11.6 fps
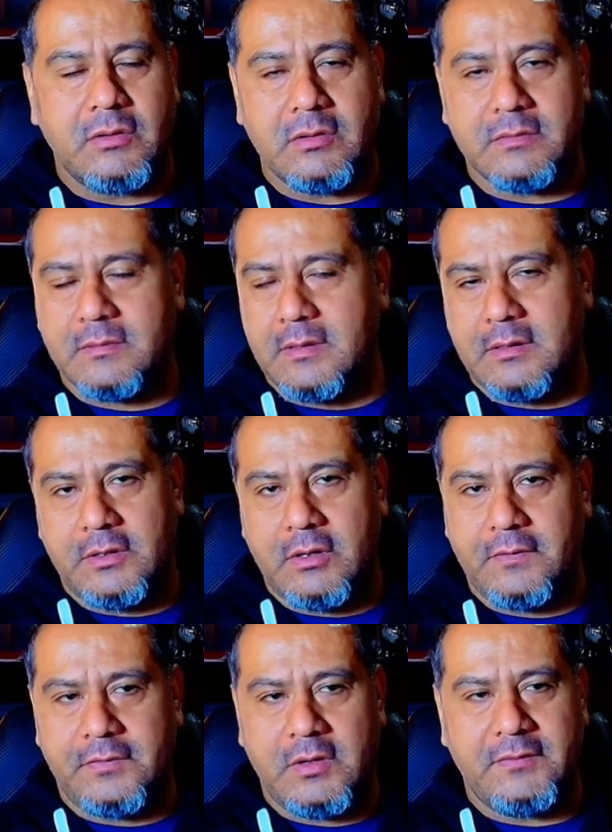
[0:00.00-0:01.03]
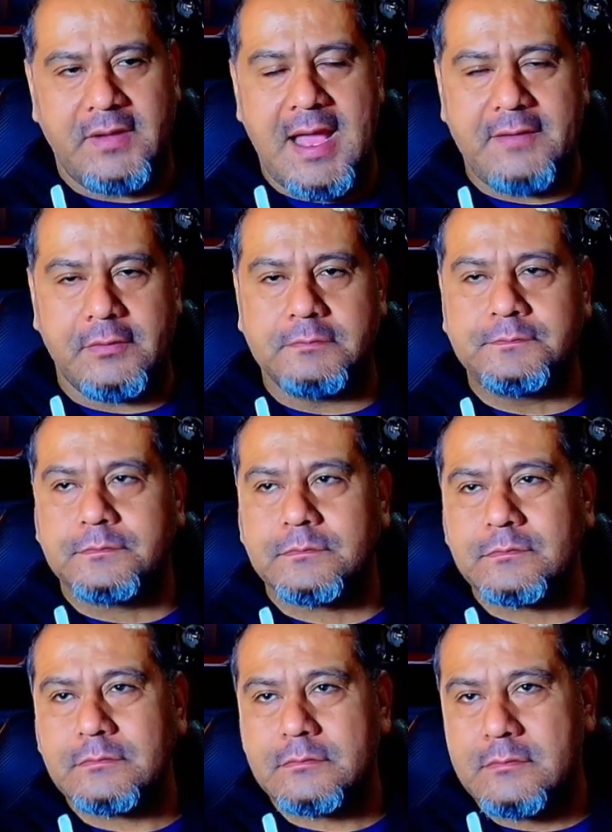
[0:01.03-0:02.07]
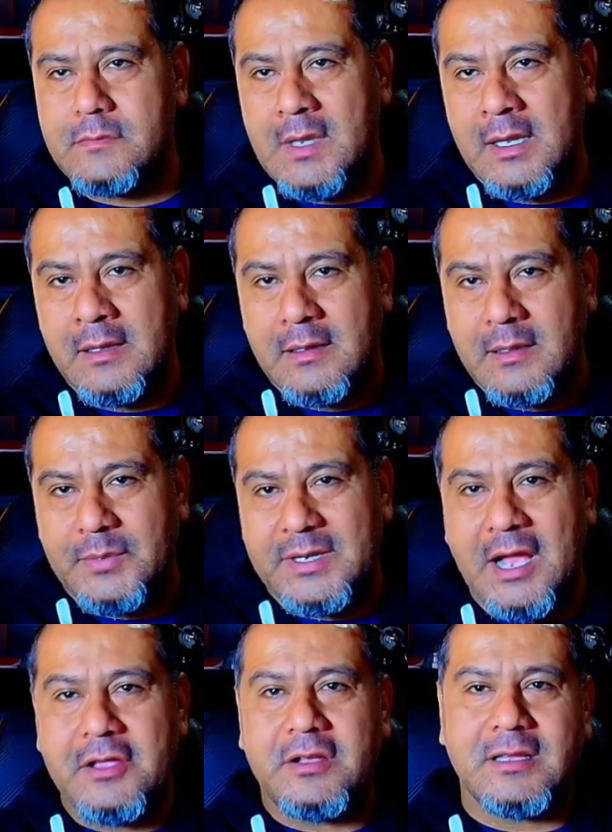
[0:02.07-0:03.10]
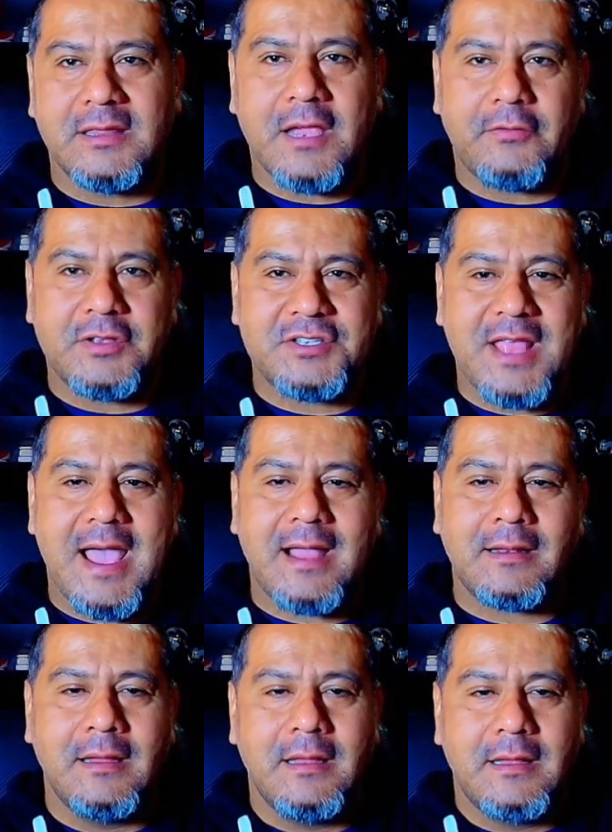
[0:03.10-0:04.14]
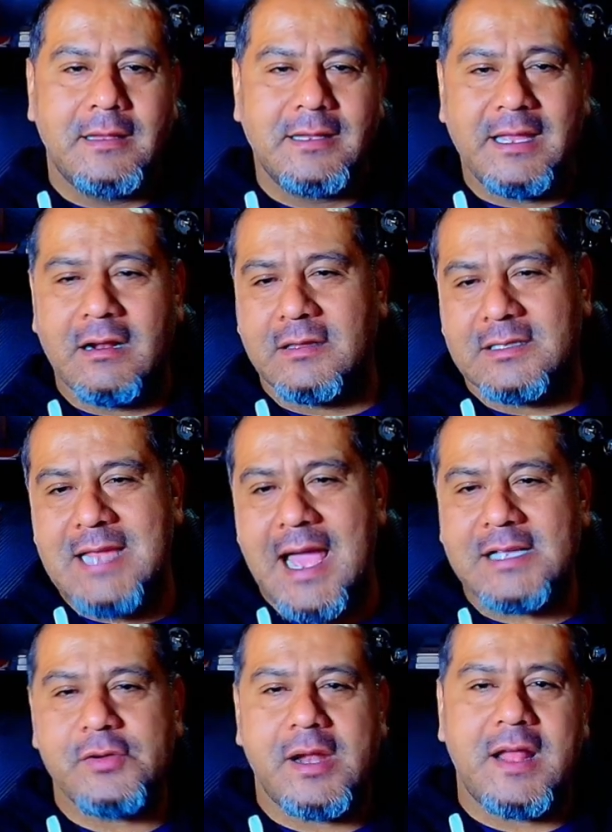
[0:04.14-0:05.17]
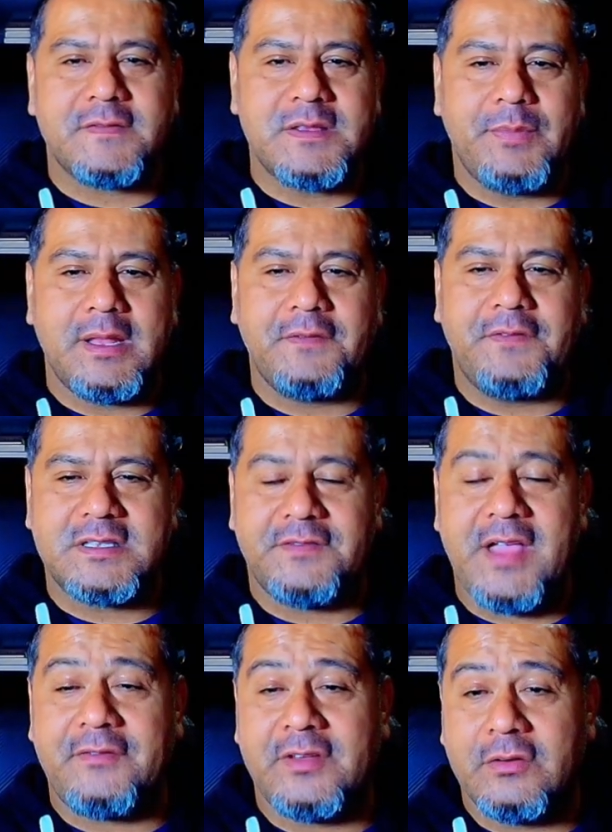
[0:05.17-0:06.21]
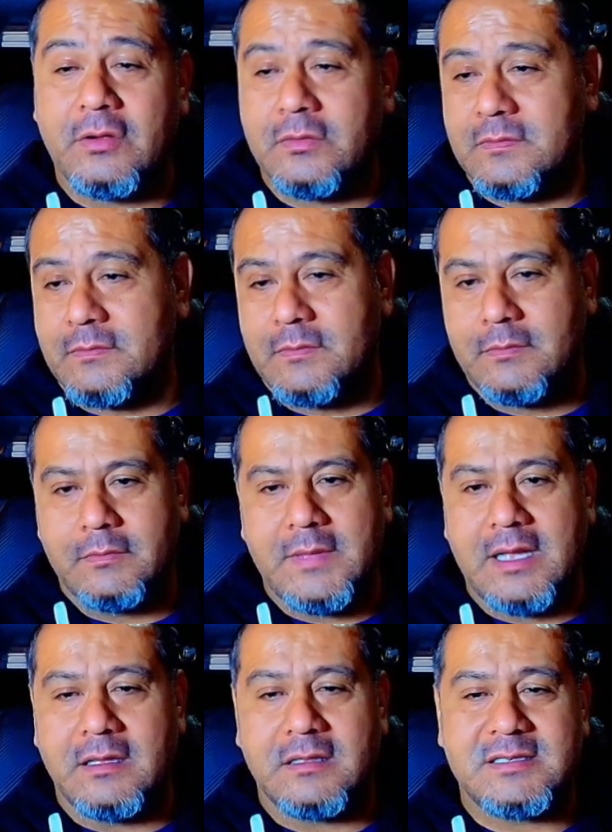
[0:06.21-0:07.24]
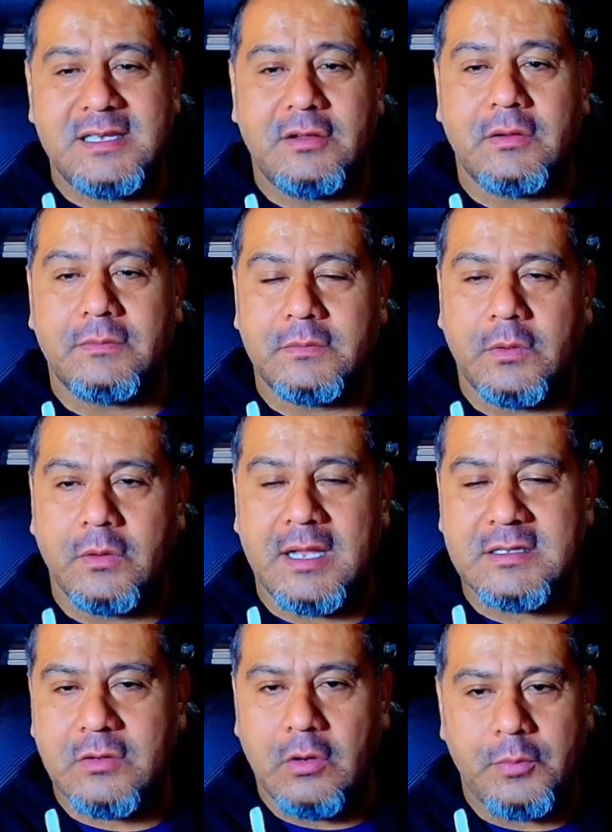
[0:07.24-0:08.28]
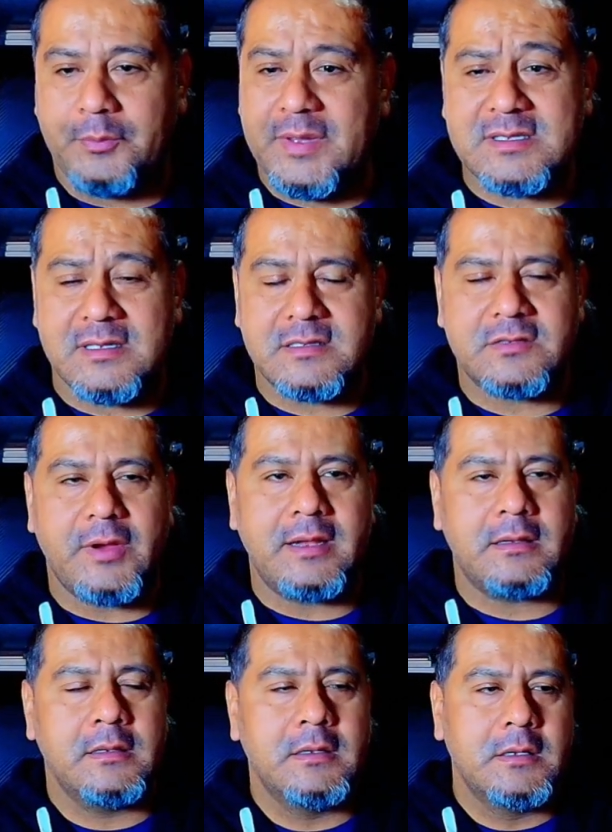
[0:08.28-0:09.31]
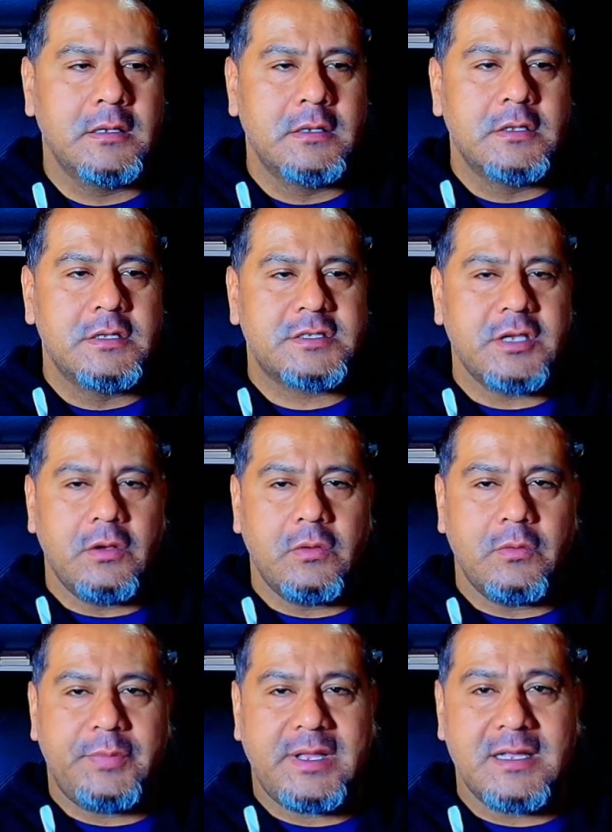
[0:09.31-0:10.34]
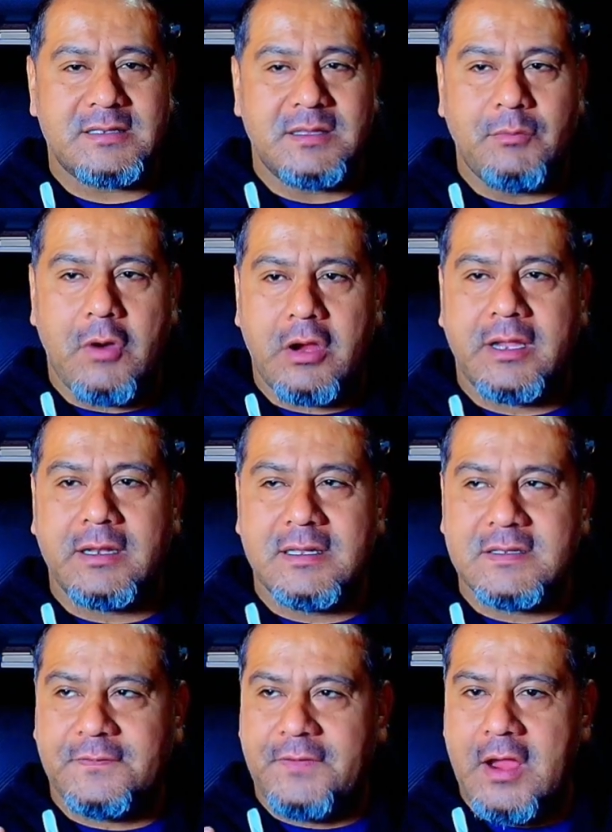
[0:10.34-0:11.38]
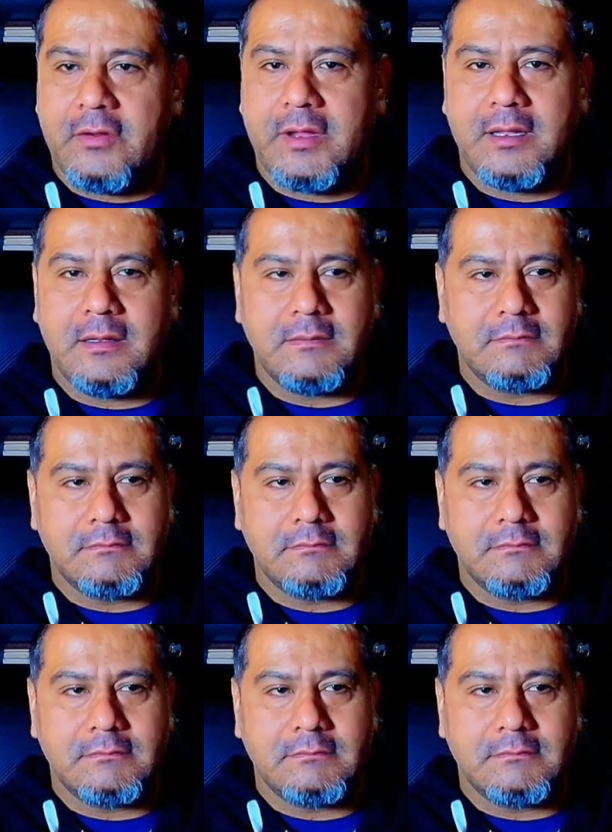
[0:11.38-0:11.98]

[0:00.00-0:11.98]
or you know if you even have them. But now you could leverage that, get all the tax write-offs and benefits of having your own LLC or or S corp or business, right? So because the market is very